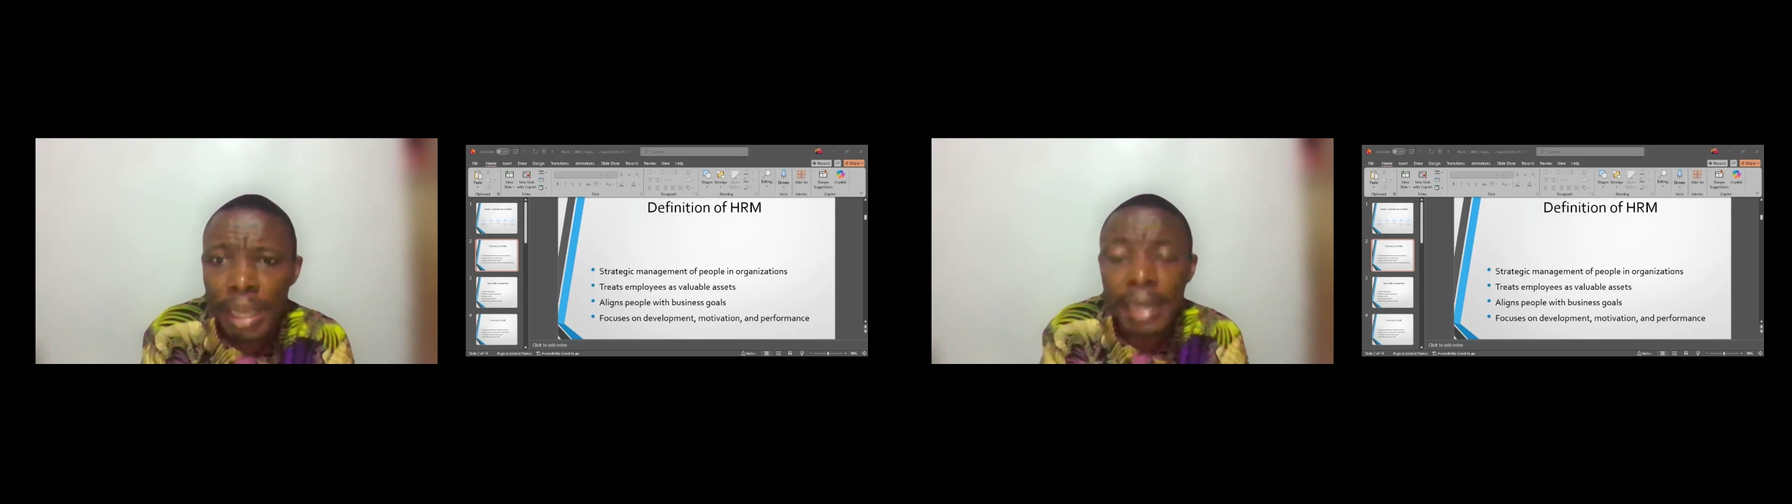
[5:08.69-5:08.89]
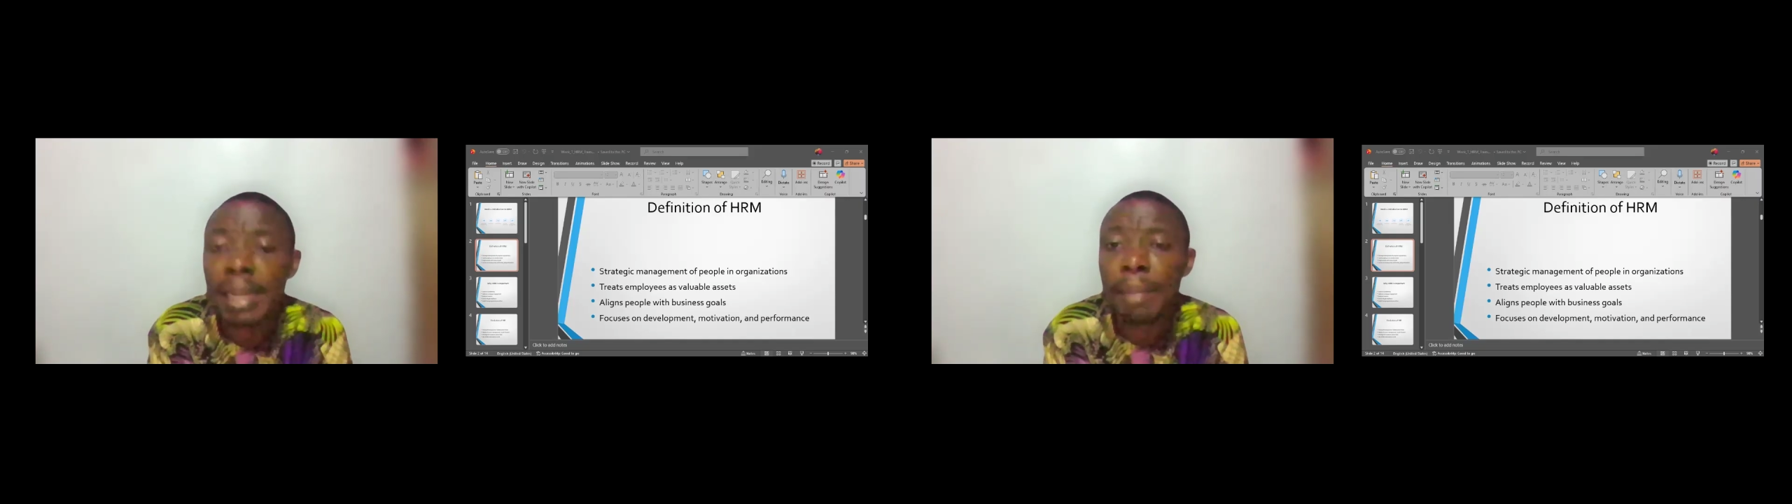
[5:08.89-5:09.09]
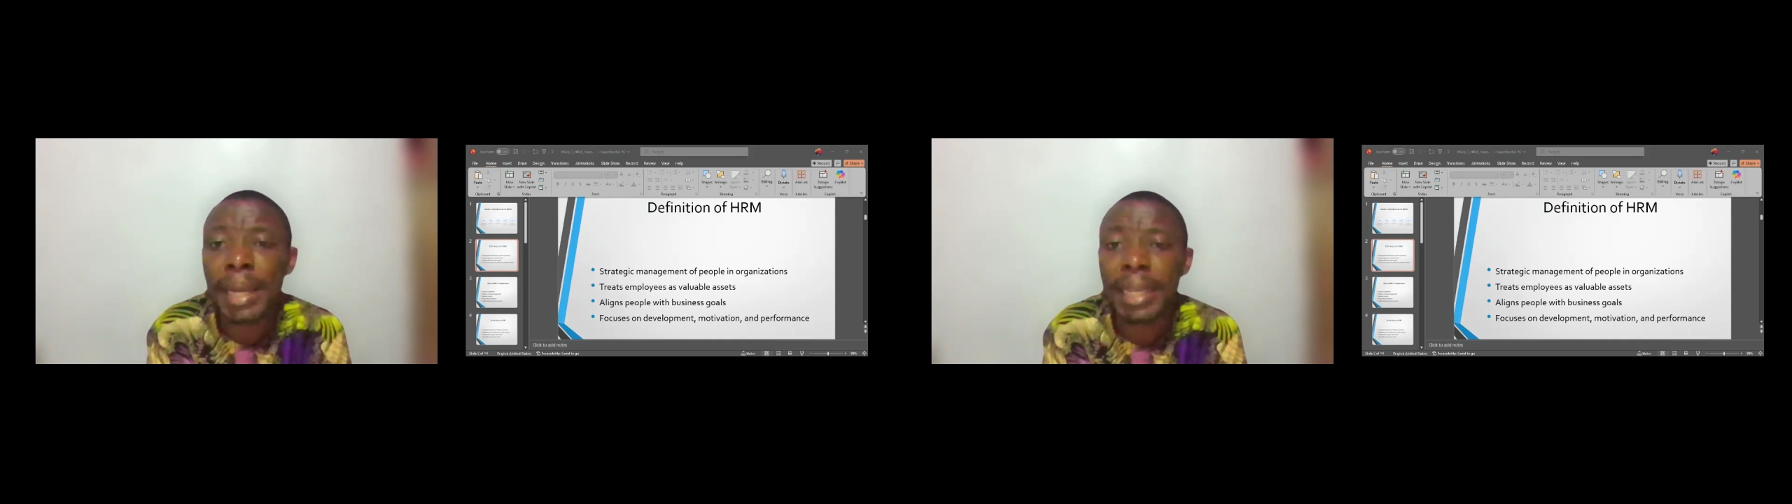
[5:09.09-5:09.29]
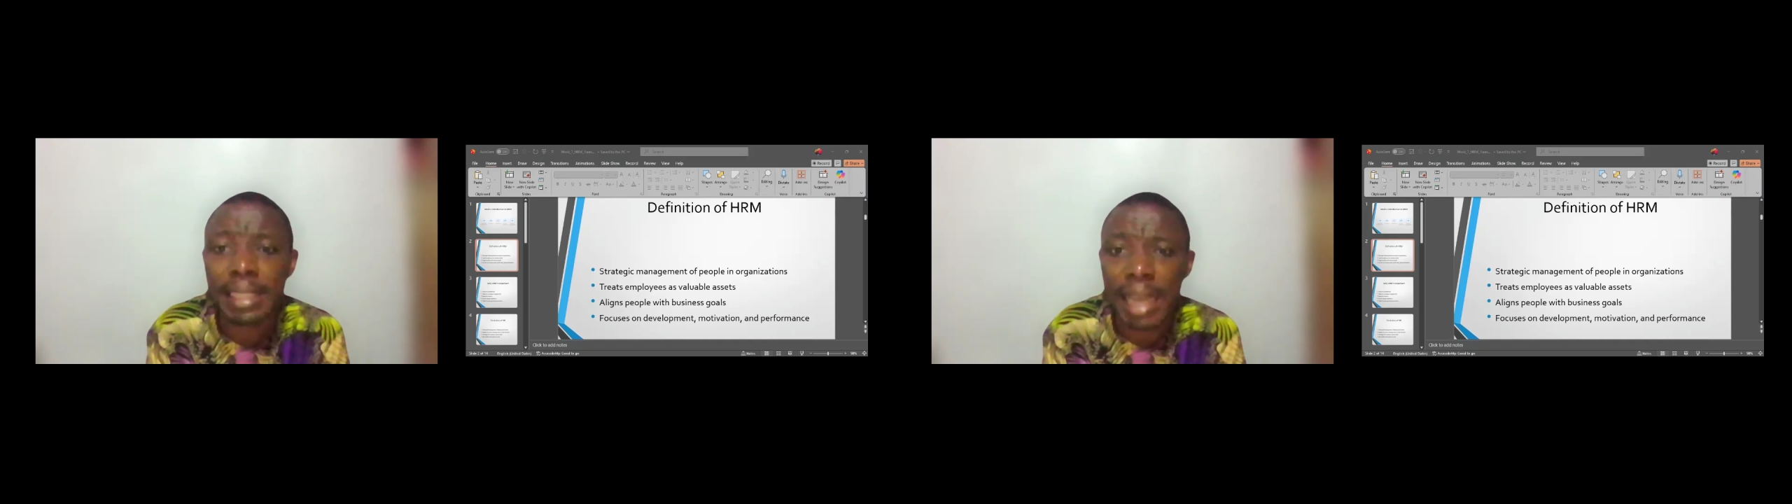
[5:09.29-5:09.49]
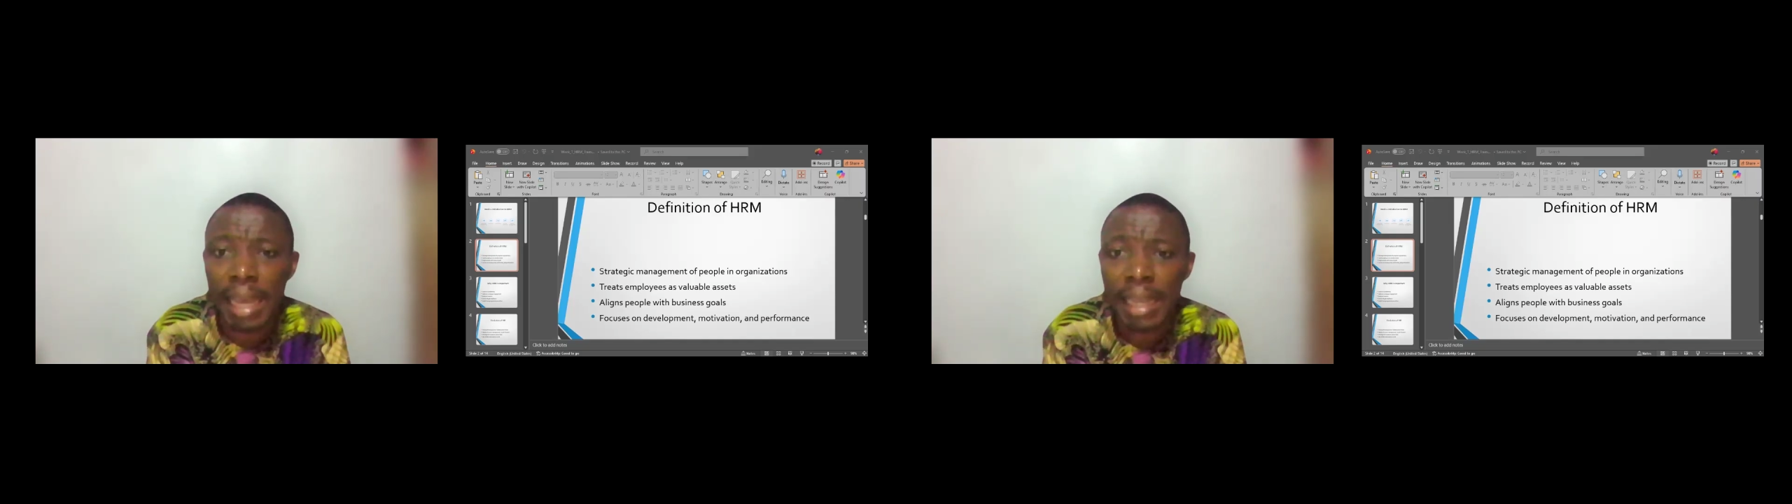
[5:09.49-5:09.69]
I need a
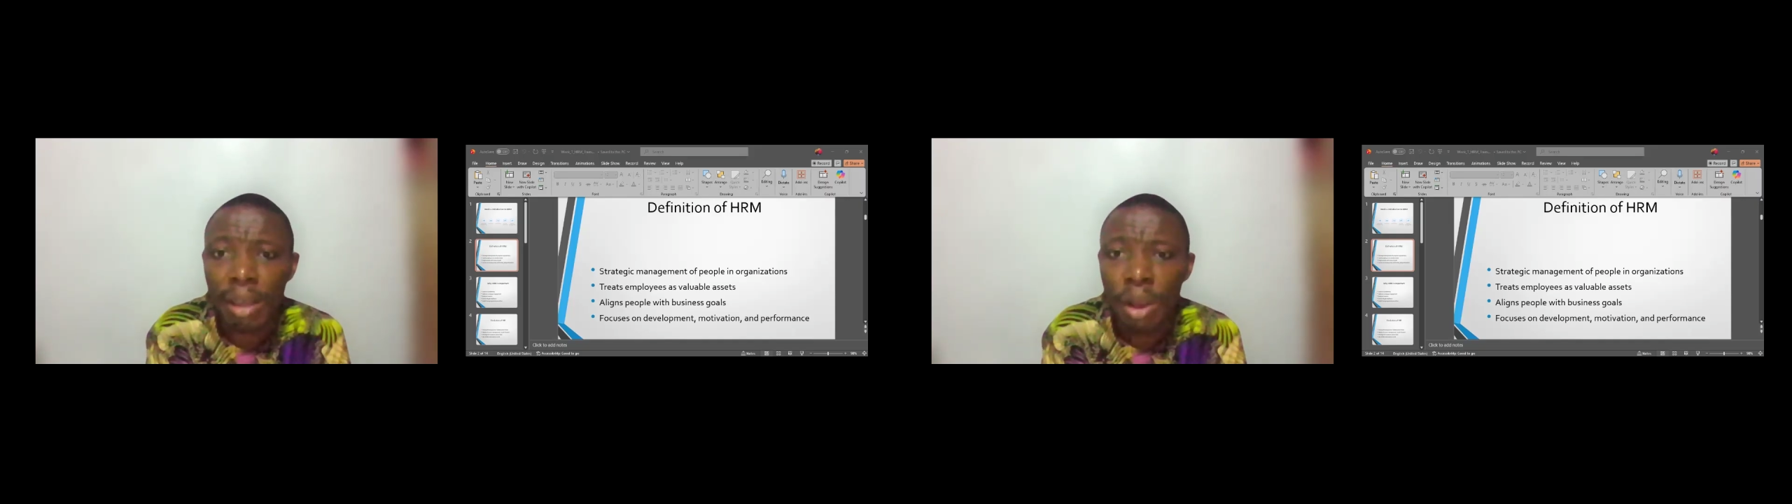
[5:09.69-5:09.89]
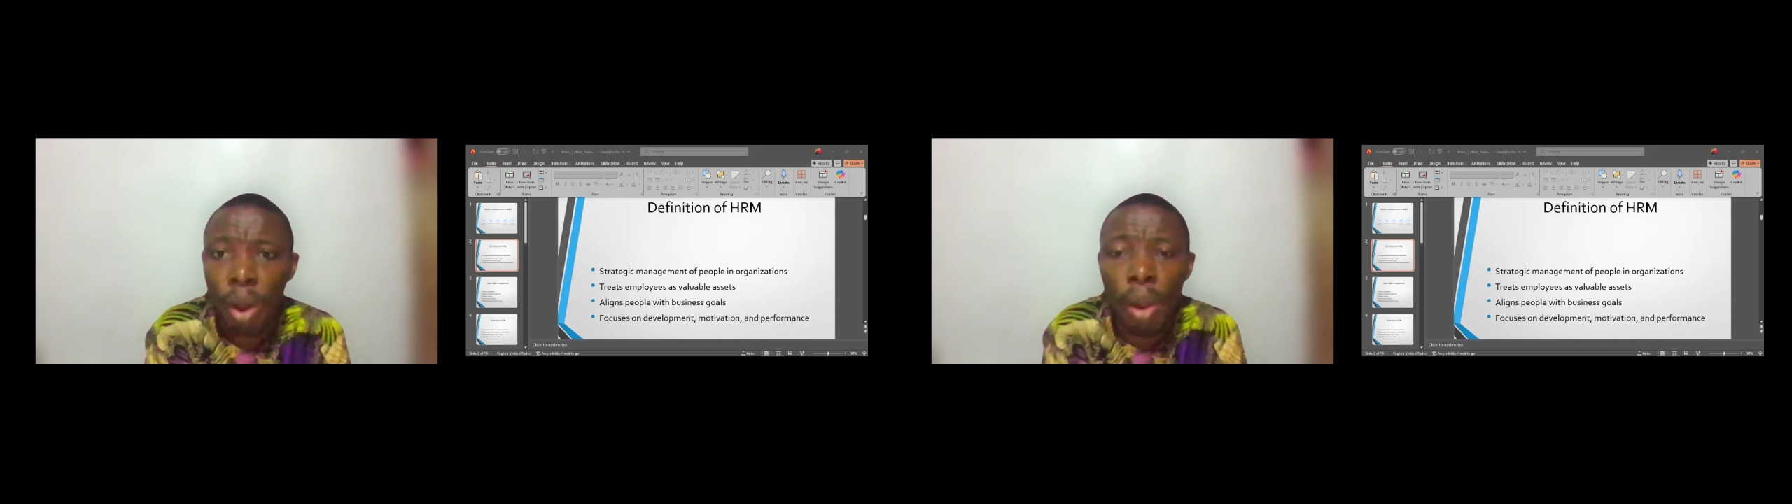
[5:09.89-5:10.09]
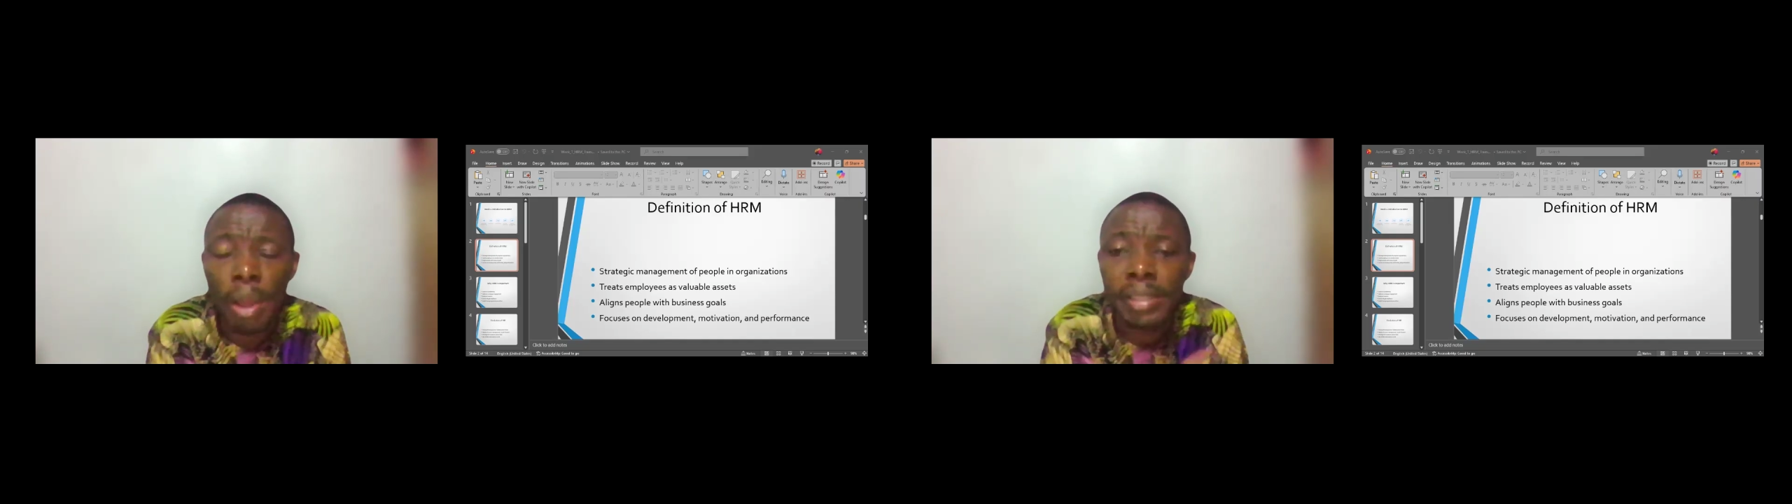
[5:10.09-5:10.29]
marketer or a